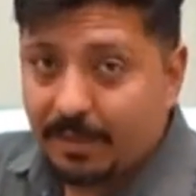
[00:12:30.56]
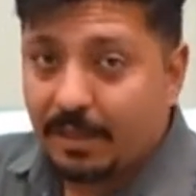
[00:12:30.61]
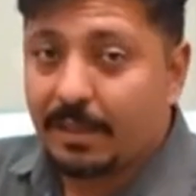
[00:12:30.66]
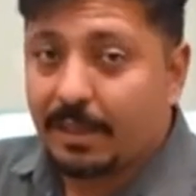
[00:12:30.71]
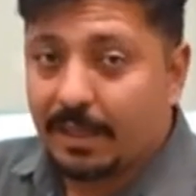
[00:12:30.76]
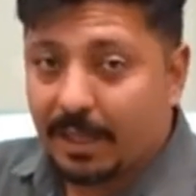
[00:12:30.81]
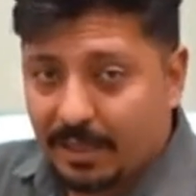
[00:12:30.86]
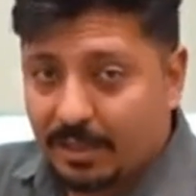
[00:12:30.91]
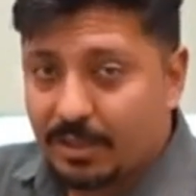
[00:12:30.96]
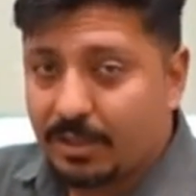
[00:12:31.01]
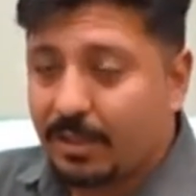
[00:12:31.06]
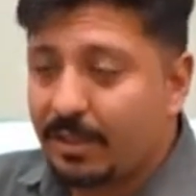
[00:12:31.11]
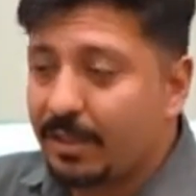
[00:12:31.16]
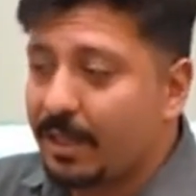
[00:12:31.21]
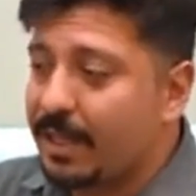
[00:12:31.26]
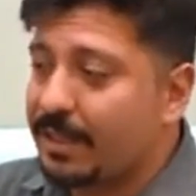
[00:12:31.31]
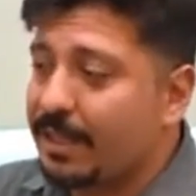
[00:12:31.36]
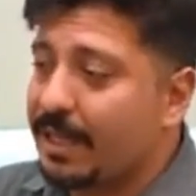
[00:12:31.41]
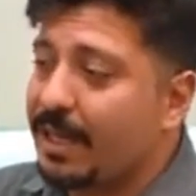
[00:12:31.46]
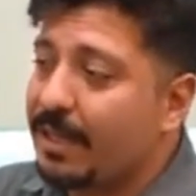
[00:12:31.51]
and should
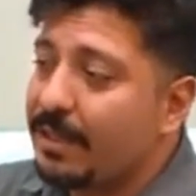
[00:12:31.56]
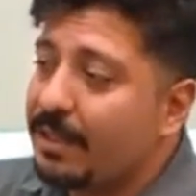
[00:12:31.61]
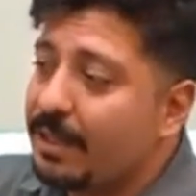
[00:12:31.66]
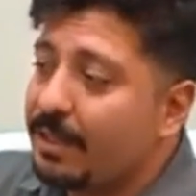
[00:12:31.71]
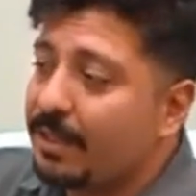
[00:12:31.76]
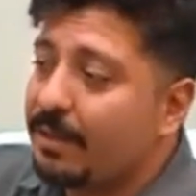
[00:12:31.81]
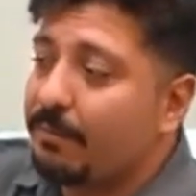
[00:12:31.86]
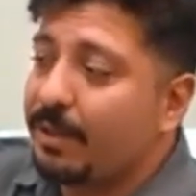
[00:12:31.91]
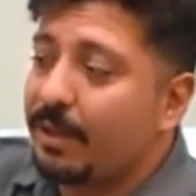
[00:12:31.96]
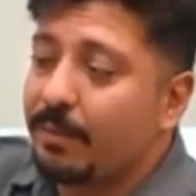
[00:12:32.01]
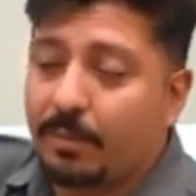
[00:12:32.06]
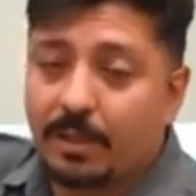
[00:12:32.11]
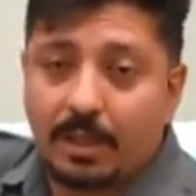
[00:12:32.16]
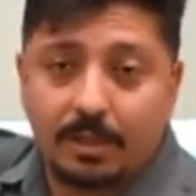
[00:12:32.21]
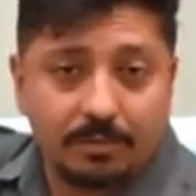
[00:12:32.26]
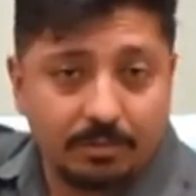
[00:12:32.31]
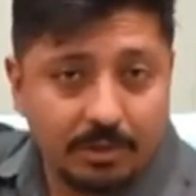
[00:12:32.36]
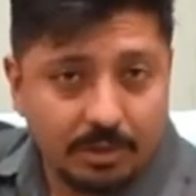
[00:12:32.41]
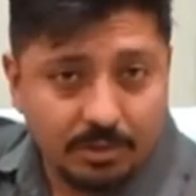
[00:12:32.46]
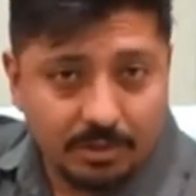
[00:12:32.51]
not enter the membrane
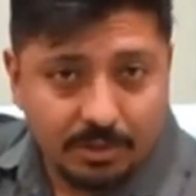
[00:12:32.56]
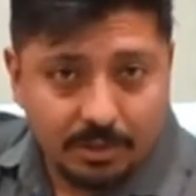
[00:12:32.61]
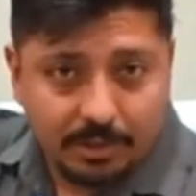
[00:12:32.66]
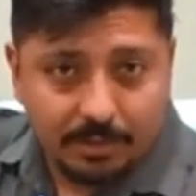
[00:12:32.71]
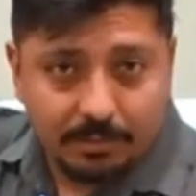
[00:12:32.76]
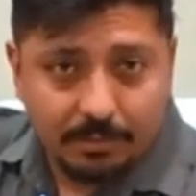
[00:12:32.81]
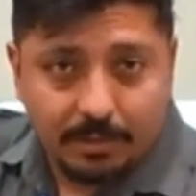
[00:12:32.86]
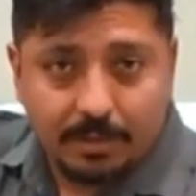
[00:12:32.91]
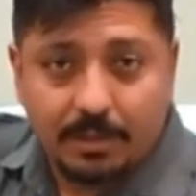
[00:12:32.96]
filter.